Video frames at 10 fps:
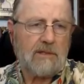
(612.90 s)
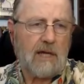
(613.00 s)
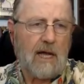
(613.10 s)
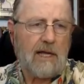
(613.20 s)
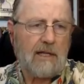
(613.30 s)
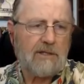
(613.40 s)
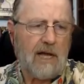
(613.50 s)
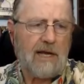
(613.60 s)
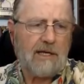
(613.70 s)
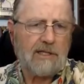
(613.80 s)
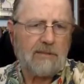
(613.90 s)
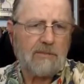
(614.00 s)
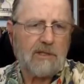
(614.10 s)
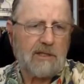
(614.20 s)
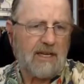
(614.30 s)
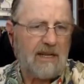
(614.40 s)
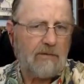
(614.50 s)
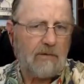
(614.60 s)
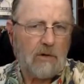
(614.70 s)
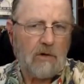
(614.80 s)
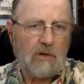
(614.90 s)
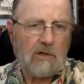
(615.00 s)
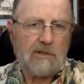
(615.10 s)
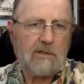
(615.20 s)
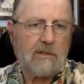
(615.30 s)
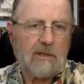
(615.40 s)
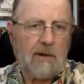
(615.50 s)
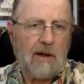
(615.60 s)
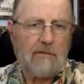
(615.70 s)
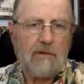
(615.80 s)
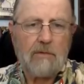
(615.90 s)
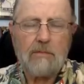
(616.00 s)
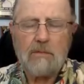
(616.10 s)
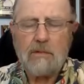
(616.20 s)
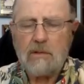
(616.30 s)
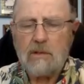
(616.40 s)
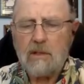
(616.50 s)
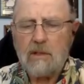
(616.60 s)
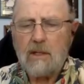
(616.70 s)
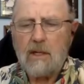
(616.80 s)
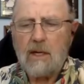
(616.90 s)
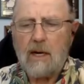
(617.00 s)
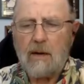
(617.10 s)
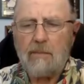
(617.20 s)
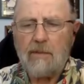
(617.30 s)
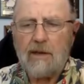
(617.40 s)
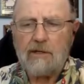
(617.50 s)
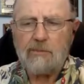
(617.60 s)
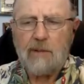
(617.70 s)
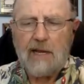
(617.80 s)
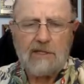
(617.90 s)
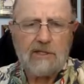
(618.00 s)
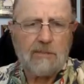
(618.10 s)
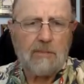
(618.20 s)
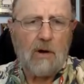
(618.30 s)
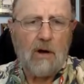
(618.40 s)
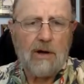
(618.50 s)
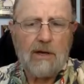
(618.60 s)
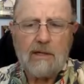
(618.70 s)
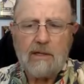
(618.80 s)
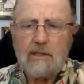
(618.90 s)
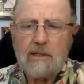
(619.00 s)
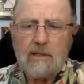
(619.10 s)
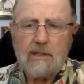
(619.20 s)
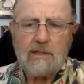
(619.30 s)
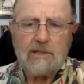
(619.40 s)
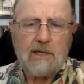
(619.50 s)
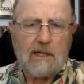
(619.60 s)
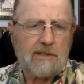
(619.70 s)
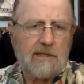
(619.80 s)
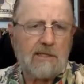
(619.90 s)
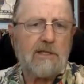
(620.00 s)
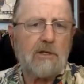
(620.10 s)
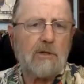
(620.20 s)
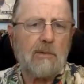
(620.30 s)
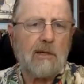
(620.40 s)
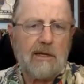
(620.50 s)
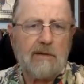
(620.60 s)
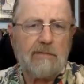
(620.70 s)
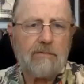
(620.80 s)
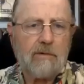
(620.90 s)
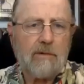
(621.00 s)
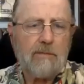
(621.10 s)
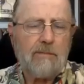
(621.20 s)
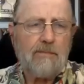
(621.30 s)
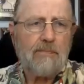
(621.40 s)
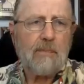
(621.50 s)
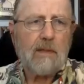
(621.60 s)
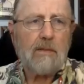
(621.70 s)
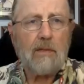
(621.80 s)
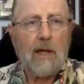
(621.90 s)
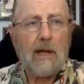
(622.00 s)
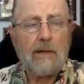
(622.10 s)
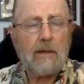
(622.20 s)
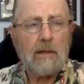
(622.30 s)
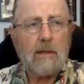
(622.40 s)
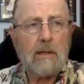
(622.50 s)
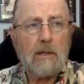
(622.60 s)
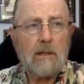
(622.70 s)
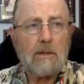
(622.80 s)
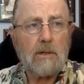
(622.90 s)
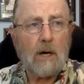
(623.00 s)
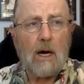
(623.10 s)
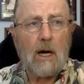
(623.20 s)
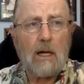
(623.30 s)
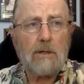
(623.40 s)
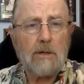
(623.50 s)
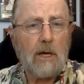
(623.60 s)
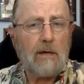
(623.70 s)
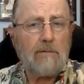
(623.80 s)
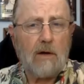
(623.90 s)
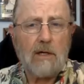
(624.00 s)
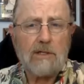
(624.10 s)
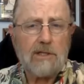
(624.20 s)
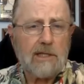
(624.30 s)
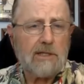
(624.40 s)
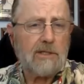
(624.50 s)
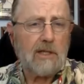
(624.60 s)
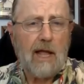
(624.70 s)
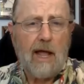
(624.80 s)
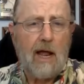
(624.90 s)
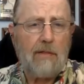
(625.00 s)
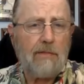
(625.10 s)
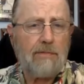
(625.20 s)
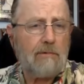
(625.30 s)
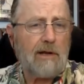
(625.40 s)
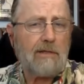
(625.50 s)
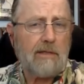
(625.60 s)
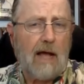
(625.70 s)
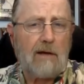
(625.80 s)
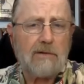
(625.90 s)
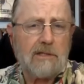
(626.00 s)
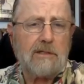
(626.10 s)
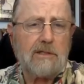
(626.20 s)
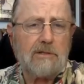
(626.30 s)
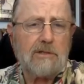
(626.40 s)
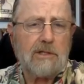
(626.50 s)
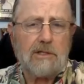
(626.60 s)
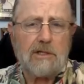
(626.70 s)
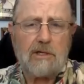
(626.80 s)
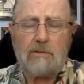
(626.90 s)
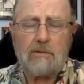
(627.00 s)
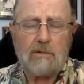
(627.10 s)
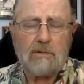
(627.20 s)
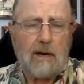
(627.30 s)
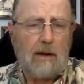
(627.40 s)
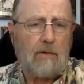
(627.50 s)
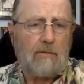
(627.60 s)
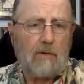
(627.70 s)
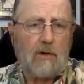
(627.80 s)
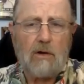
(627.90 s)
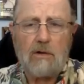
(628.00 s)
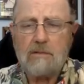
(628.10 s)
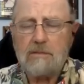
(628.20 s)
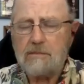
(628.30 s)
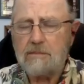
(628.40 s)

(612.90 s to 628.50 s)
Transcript: Zionism's an evil cult, in my view. It is based upon this nonsensical belief that God gave us this land 3,000 years ago, or however long.